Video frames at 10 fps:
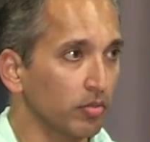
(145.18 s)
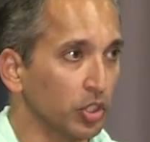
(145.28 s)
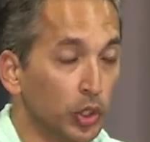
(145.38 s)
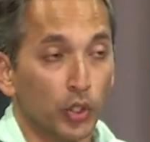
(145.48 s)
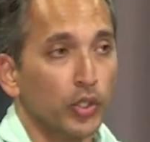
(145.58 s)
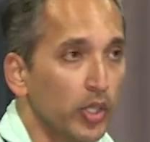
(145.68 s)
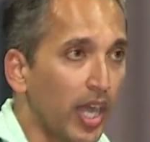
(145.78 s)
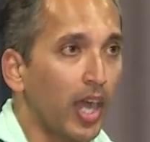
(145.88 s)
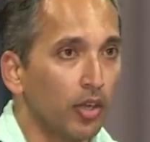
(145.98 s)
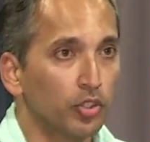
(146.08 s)
You don't know
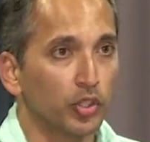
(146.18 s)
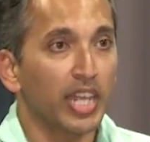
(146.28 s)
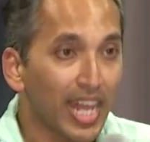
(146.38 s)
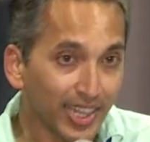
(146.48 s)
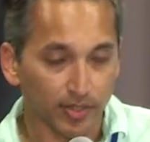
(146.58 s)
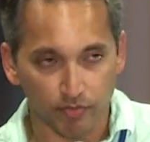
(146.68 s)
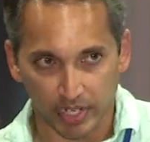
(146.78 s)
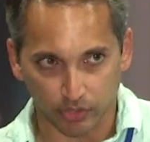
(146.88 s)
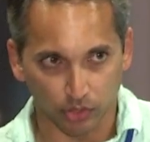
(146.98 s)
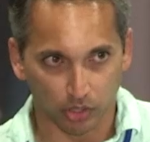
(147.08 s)
how to tell them
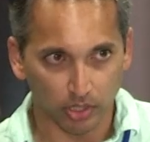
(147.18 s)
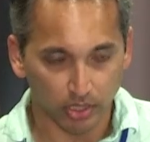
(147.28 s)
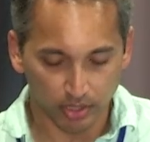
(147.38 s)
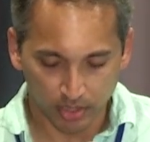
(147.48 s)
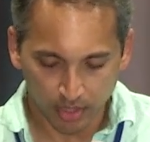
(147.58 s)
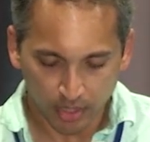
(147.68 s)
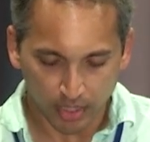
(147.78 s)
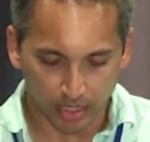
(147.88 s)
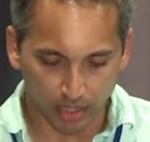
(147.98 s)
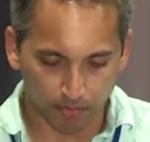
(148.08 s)
where to look.
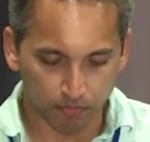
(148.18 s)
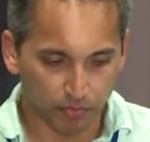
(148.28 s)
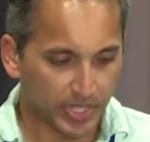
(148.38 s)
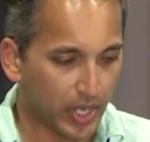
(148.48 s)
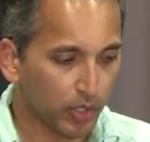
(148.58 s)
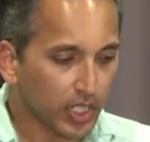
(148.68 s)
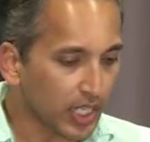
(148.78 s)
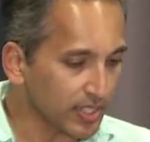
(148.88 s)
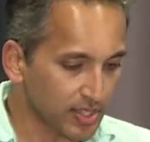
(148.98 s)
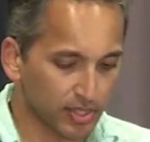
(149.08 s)
Without
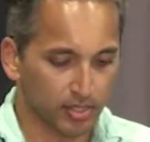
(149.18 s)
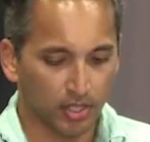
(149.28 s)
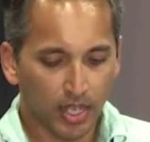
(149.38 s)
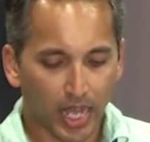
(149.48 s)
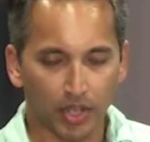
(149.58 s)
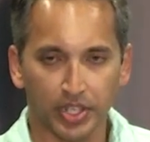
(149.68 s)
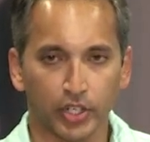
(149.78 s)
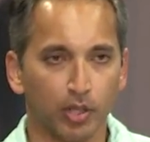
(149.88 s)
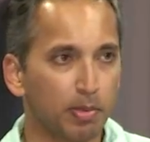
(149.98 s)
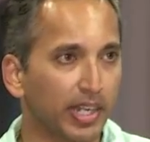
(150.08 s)
cuts, how are they
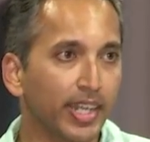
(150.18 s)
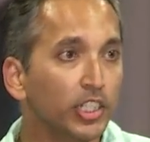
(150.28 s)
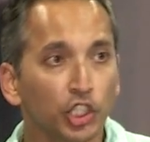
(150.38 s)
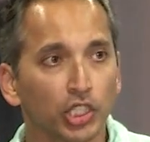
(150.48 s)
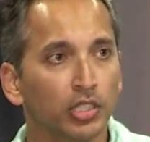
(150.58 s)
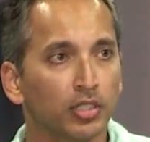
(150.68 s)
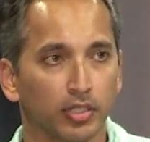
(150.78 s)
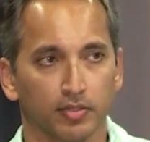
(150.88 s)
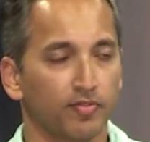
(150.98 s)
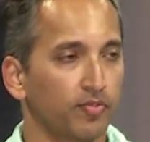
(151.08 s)
going to pay attention?
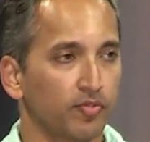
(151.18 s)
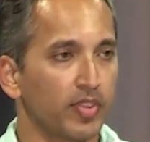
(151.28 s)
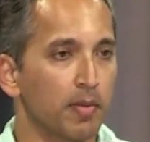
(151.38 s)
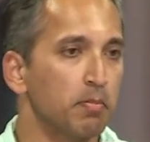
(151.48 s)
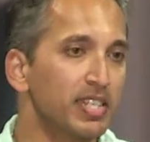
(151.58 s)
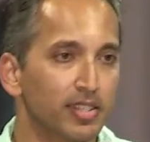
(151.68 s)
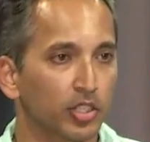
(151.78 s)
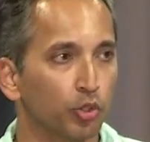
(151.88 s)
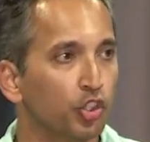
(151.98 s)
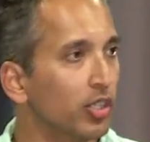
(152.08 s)
If they miss a
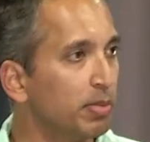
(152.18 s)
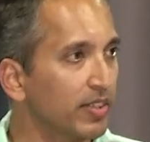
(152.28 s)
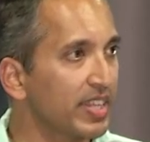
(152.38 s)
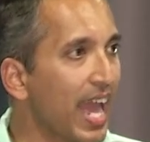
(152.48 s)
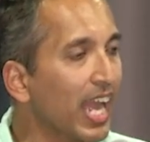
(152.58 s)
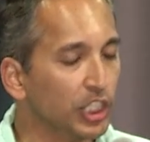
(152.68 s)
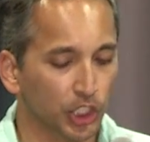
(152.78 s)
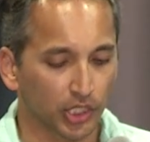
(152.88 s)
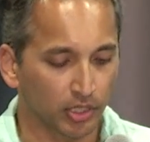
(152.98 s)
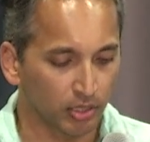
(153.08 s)
crucial bit of the
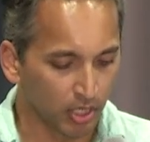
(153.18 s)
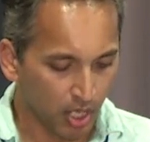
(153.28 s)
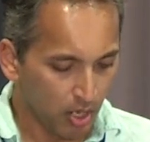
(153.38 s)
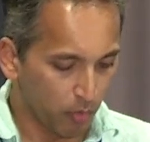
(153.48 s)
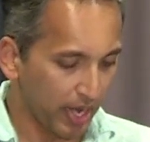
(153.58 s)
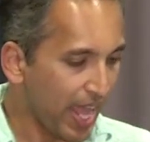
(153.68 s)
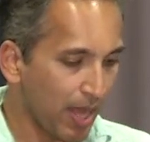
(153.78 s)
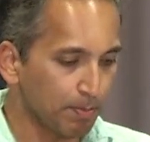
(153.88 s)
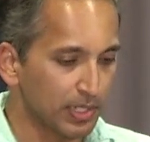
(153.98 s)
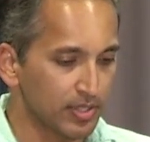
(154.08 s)
action, what
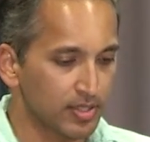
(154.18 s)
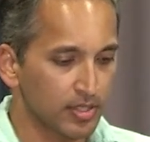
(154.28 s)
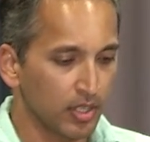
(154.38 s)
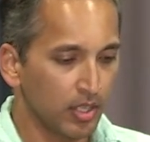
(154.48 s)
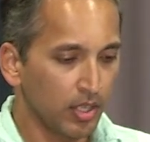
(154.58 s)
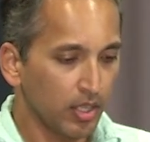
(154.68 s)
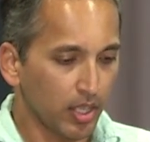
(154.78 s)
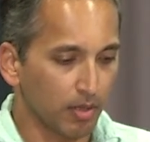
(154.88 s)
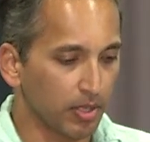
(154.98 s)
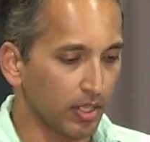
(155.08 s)
happens?
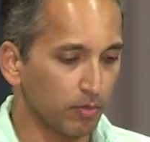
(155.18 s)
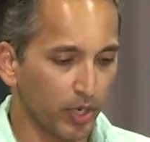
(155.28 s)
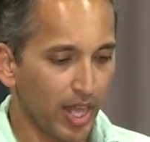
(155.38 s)
I mean, what